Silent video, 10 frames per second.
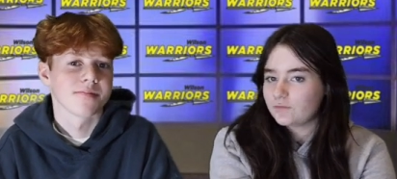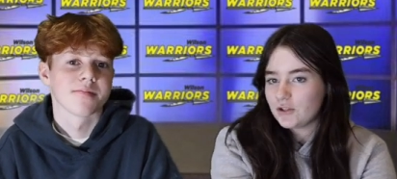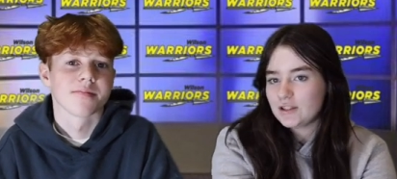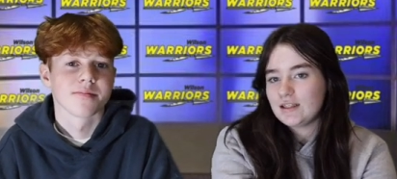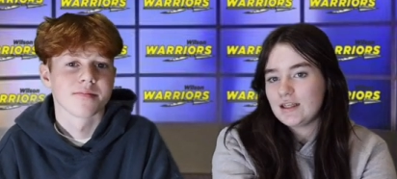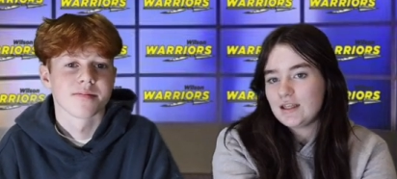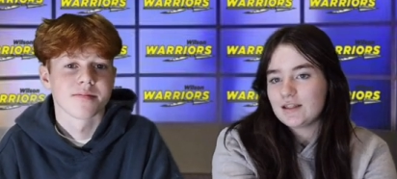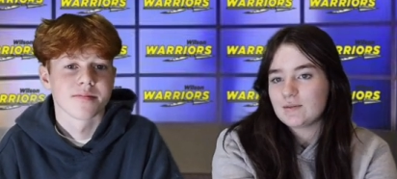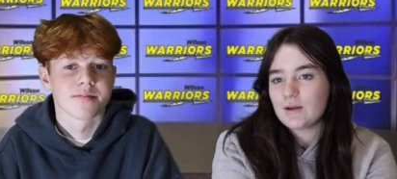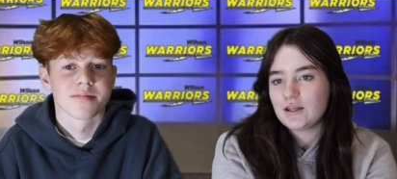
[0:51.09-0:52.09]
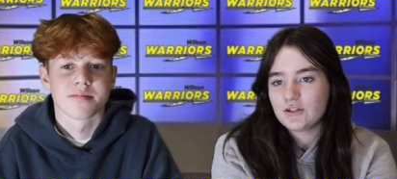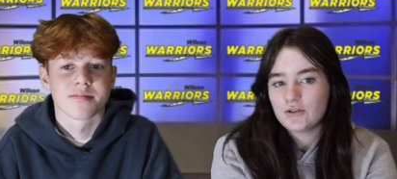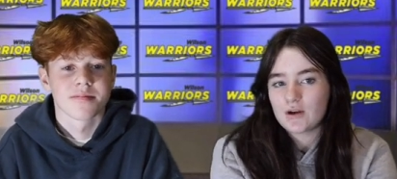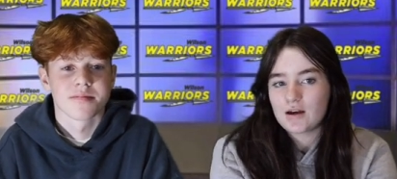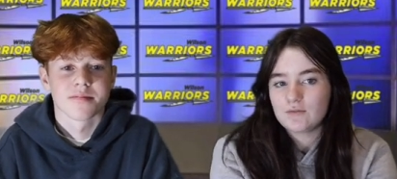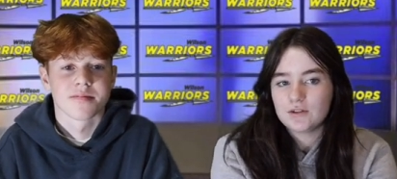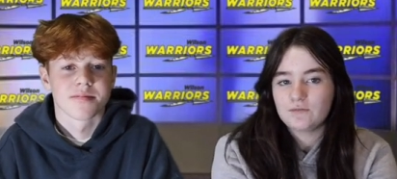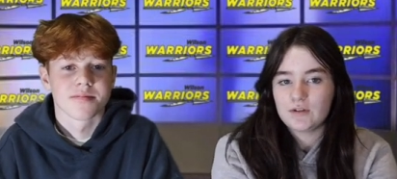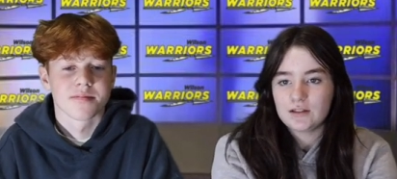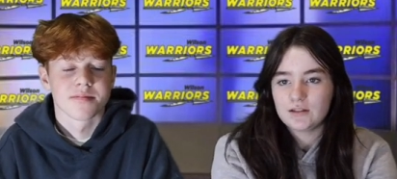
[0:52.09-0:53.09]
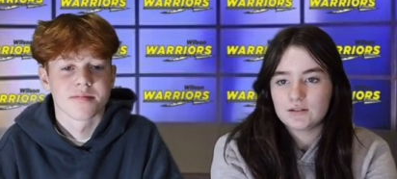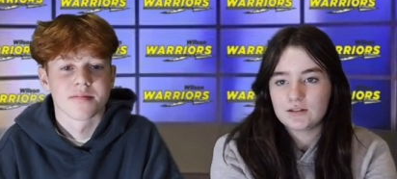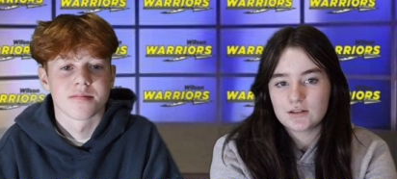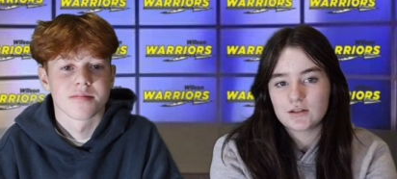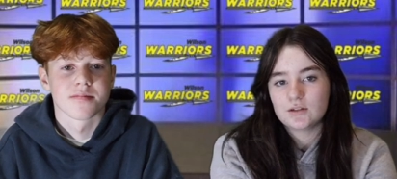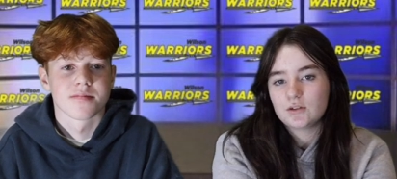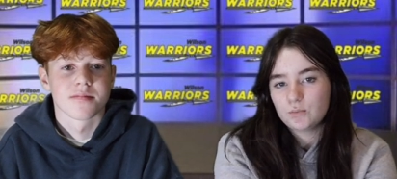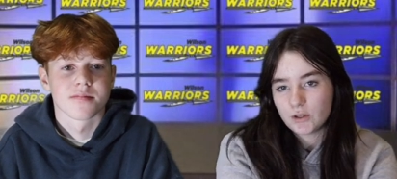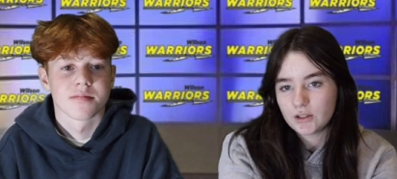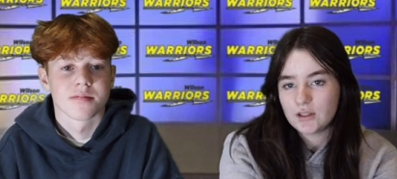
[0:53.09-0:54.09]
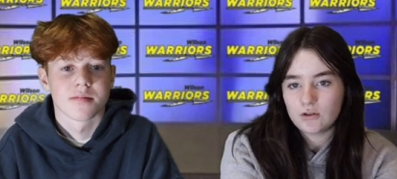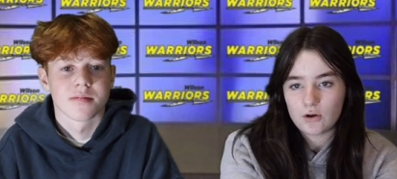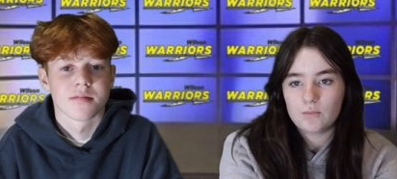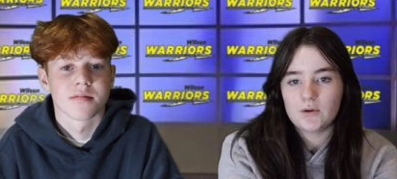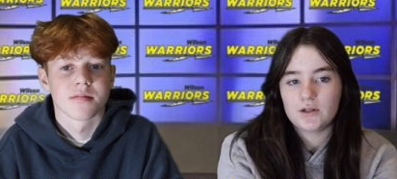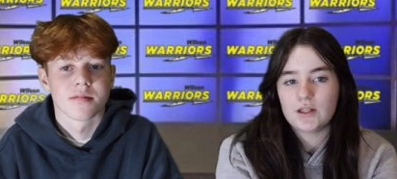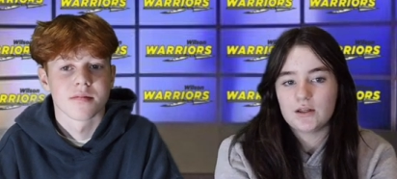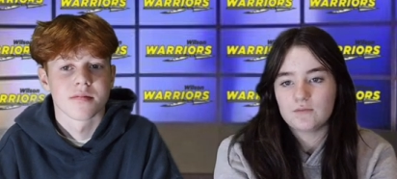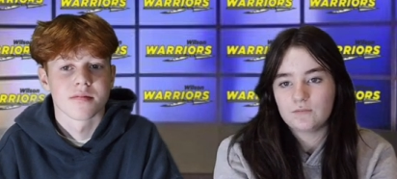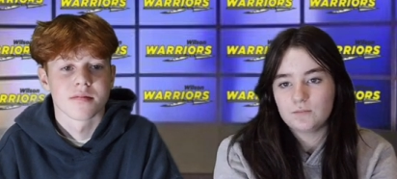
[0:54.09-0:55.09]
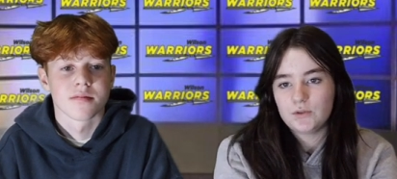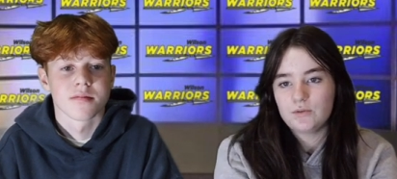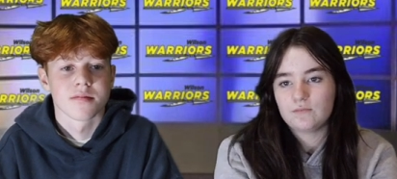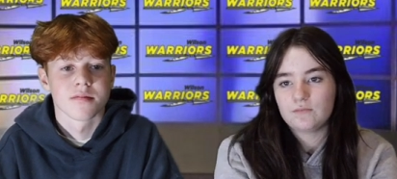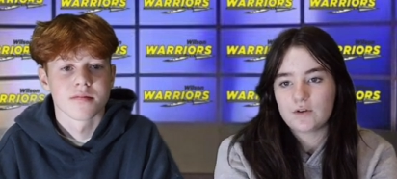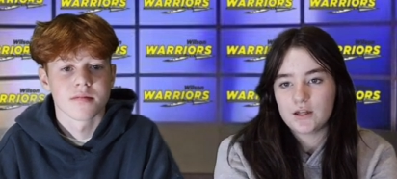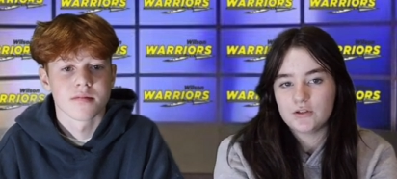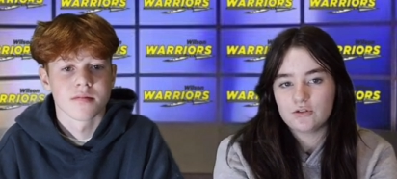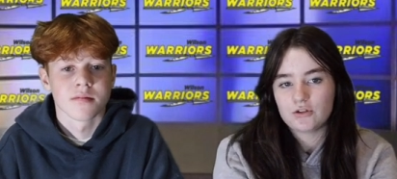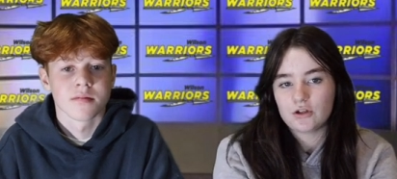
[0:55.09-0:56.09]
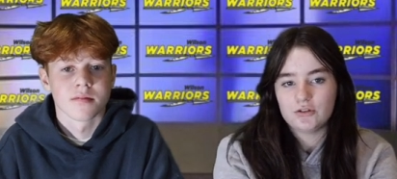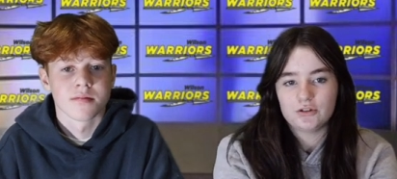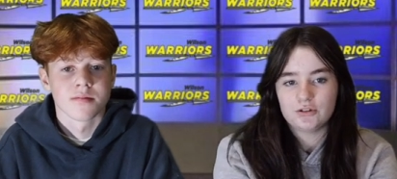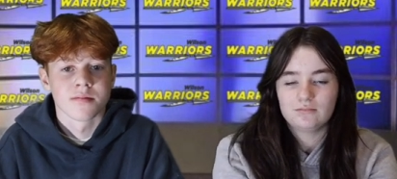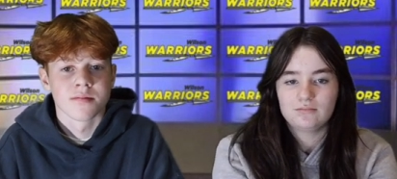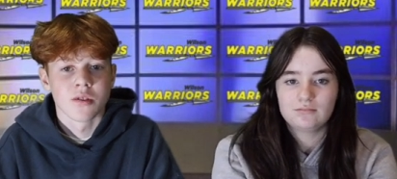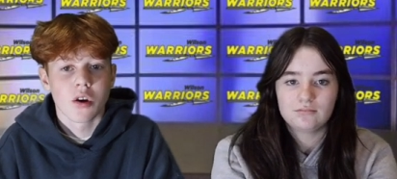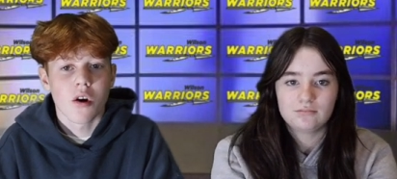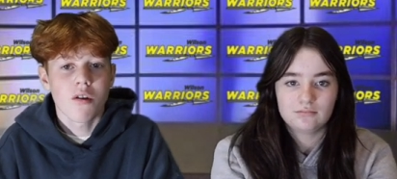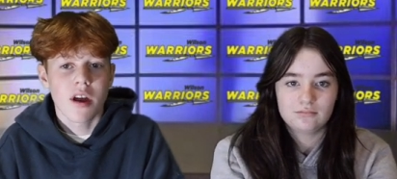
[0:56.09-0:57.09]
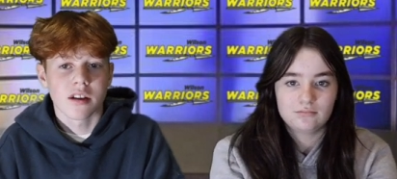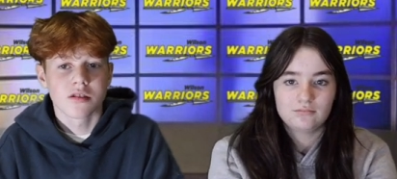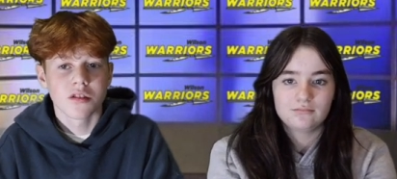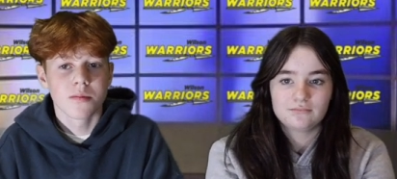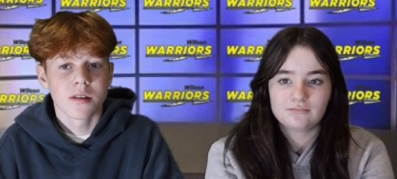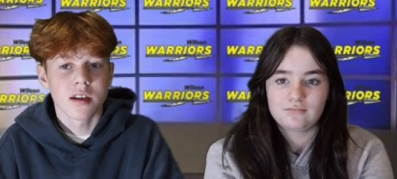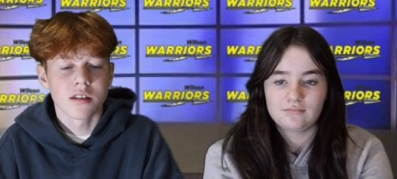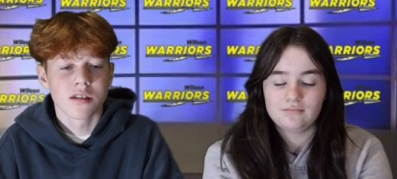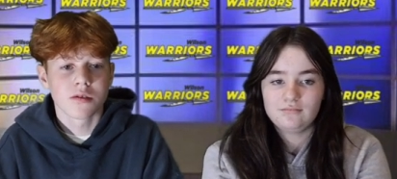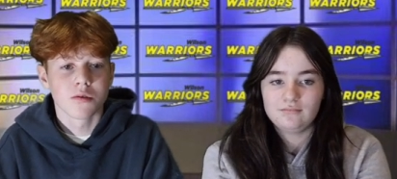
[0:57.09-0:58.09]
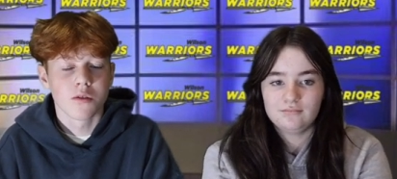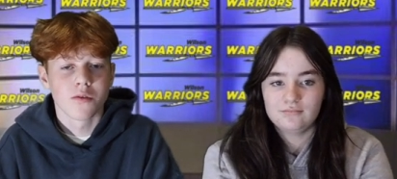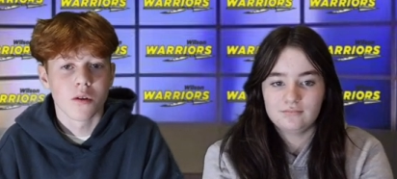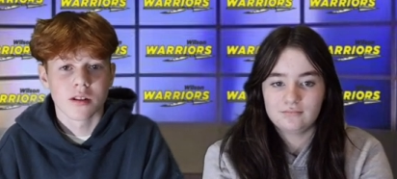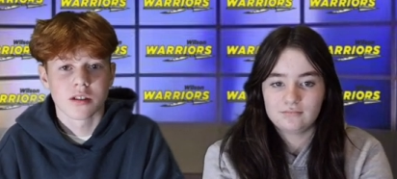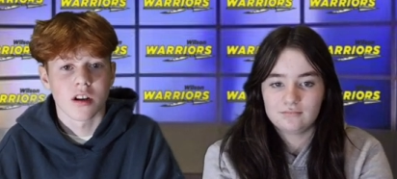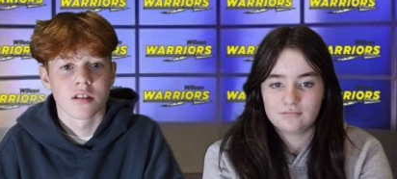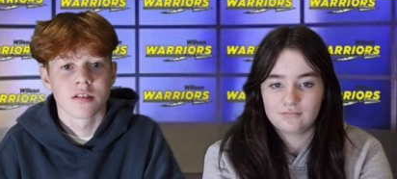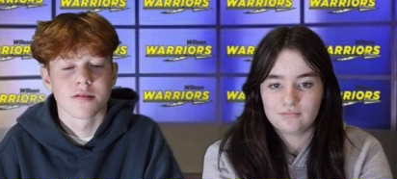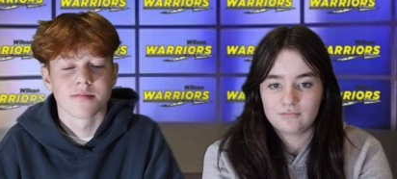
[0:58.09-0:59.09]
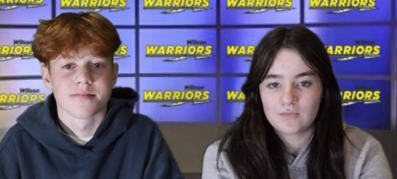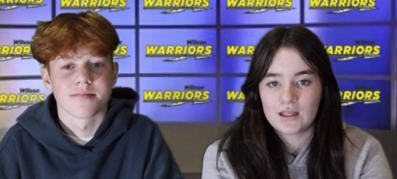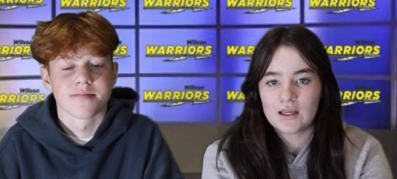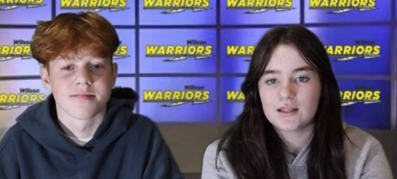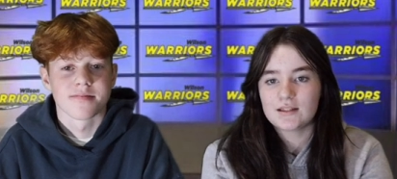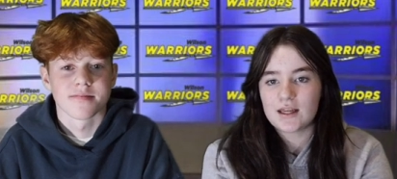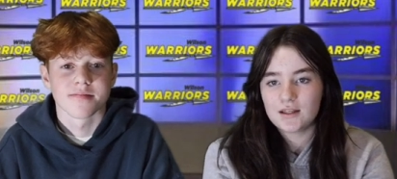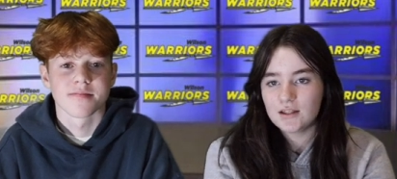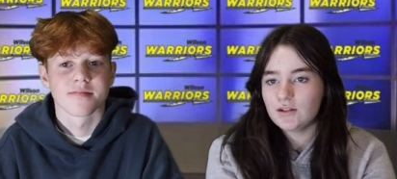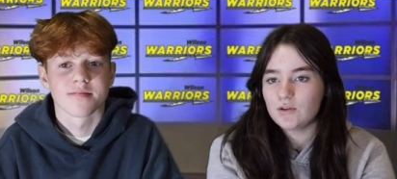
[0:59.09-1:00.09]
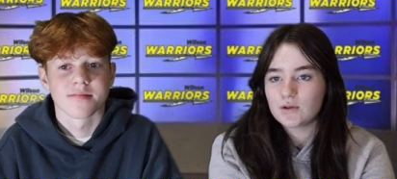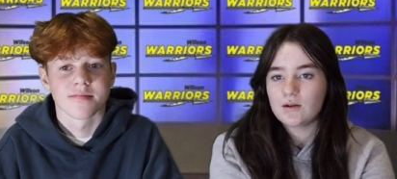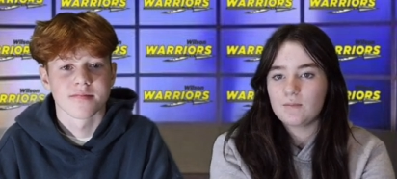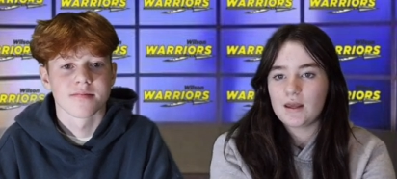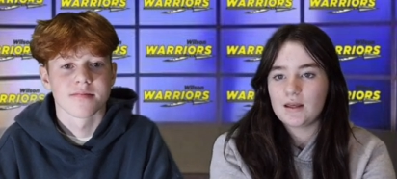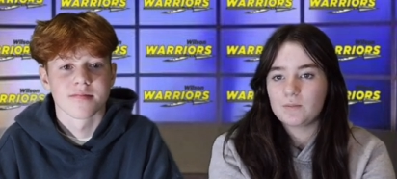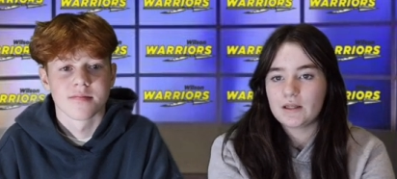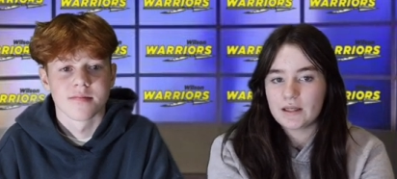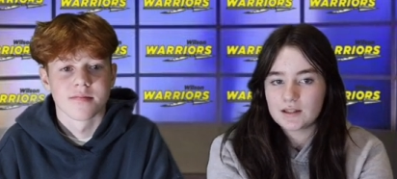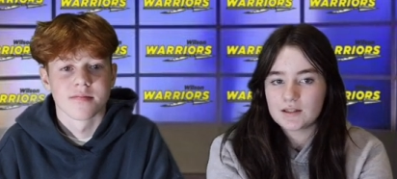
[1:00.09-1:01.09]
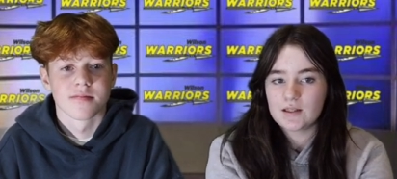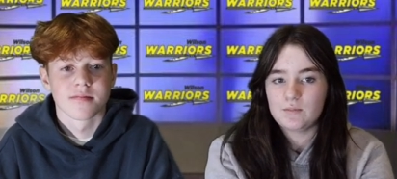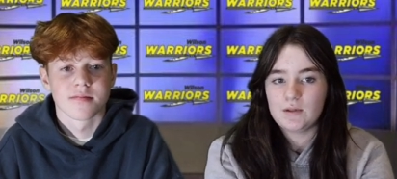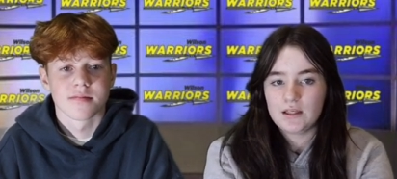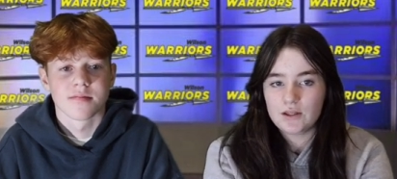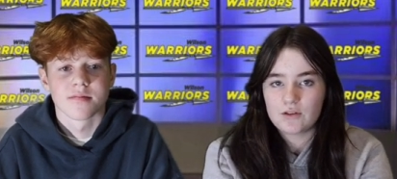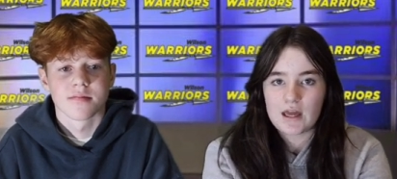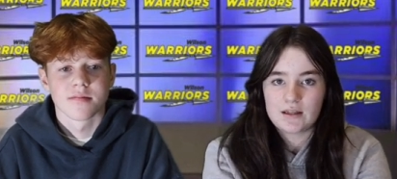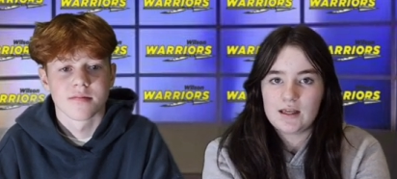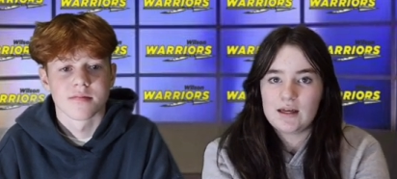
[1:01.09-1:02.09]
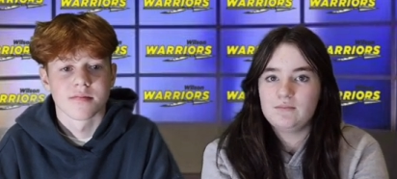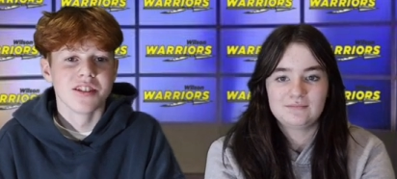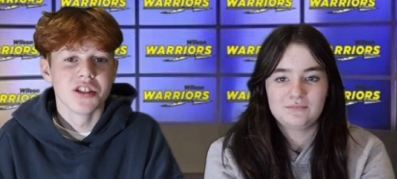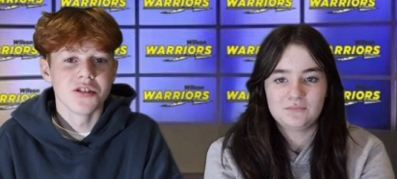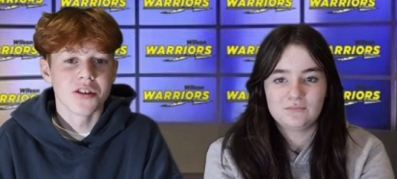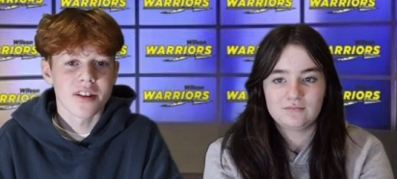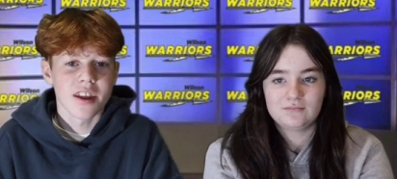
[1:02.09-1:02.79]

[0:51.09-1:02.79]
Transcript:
Speaker 1: first thing is make sure you have a fixed working Chromebook that you can find your charger.
Speaker 2: Oh, yeah, so you bring it the school fully charged.
Speaker 1: Second, you want to make plans to be here that day.
Speaker 2: Did you know